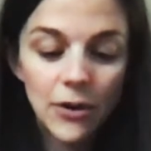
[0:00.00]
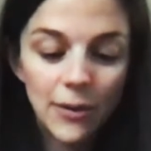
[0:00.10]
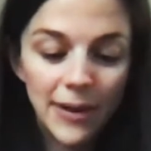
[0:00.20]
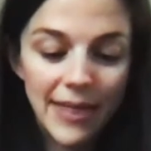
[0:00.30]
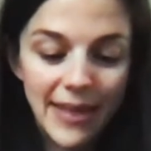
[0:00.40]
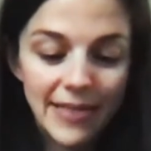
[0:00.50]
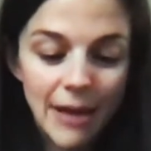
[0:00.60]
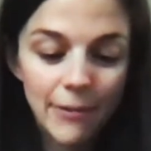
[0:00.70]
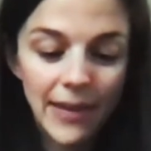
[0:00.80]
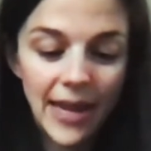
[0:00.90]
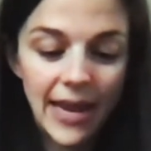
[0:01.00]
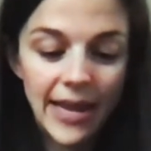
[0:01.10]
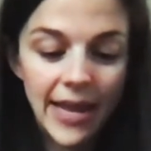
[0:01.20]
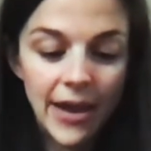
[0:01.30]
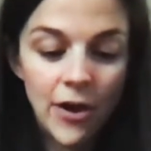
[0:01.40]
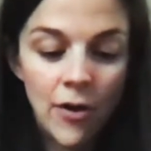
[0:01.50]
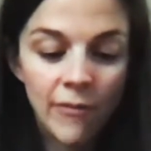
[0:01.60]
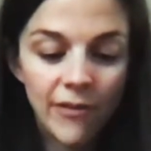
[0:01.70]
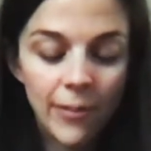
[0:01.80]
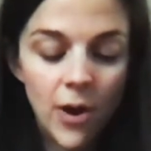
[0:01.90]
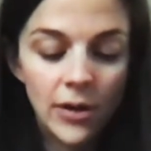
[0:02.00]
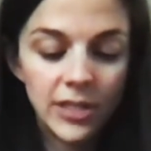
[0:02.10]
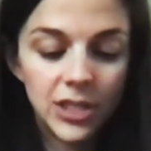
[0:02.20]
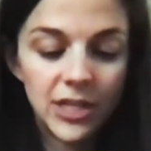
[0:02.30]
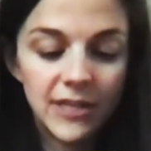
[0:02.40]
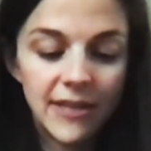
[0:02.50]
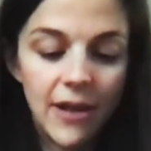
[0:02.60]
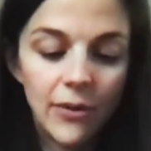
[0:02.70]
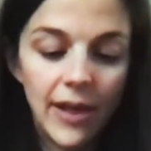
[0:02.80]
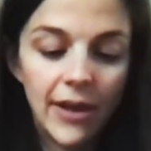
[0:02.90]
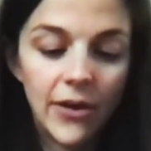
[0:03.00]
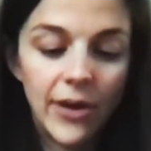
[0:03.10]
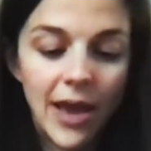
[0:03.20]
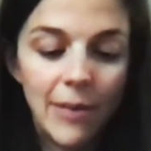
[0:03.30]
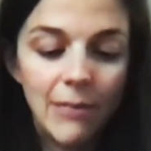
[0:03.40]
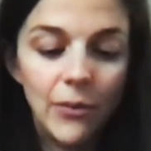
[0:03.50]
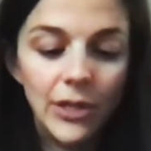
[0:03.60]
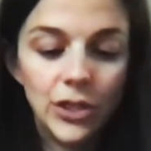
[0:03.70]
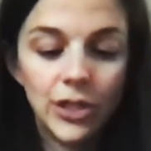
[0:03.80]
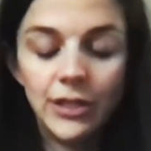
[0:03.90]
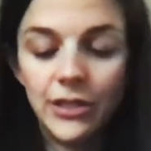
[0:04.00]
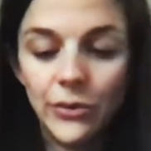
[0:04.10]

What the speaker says: So I think that really kind of hit home for the politicians, and they were like, oh yeah, maybe we shouldn't